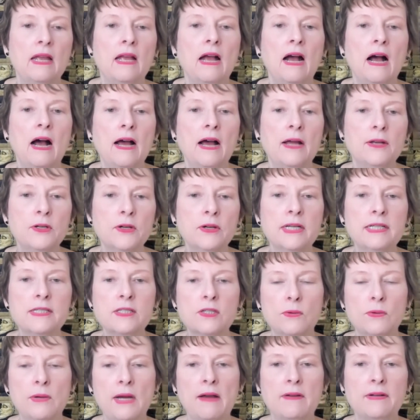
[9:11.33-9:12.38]
Under his
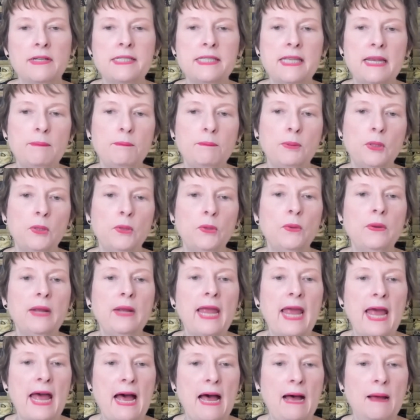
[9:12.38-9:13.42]
crown is a blue
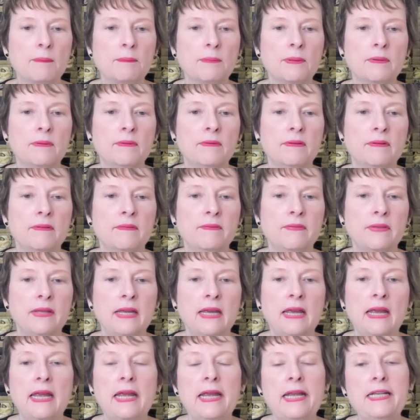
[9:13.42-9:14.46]
cap.
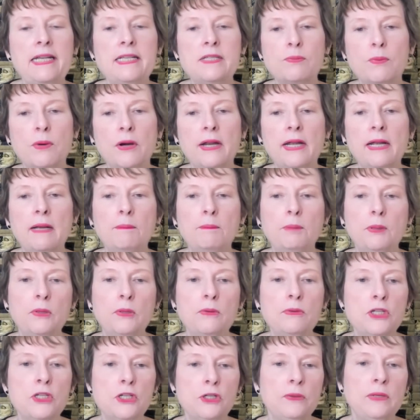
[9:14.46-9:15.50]
He's wearing a blue
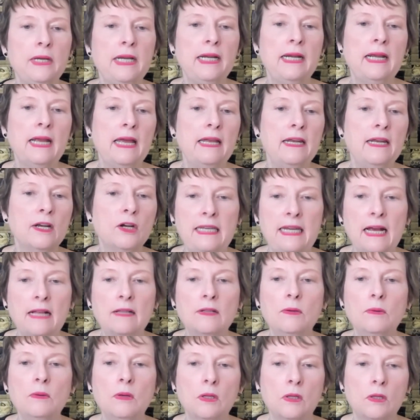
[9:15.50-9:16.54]
tunic and a
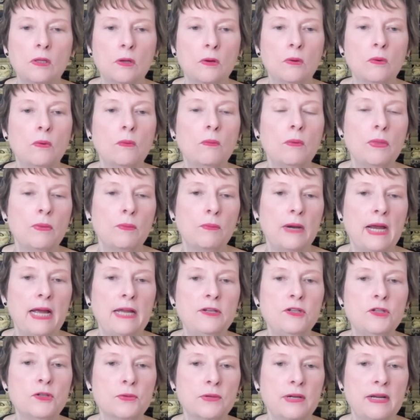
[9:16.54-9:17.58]
yellow cloak with red
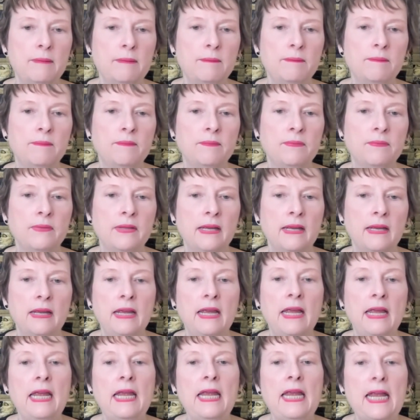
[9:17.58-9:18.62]
trim.
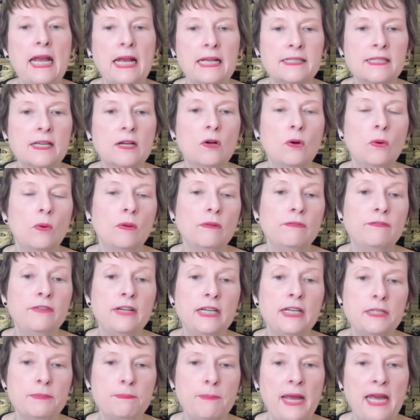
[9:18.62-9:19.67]
He has a
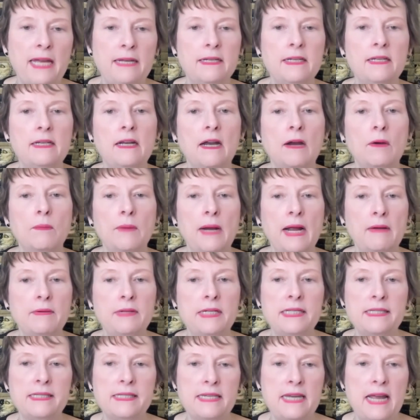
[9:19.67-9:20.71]
goldfish pendant around
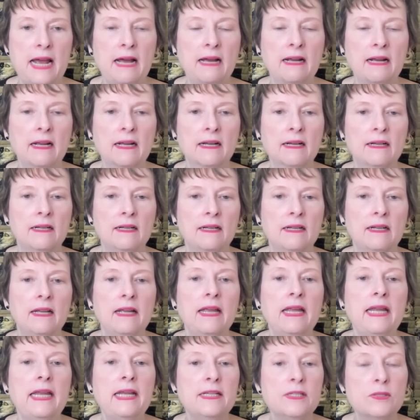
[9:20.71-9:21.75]
his neck.
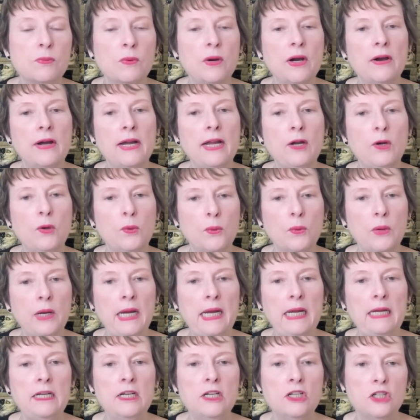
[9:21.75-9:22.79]
He is wearing
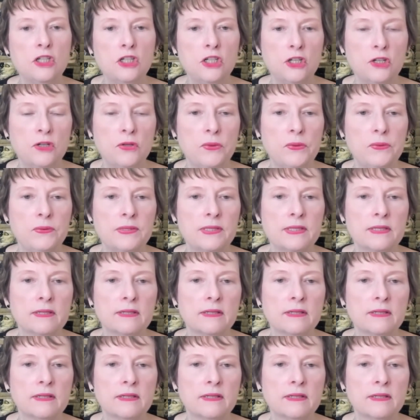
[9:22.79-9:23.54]
green shoes.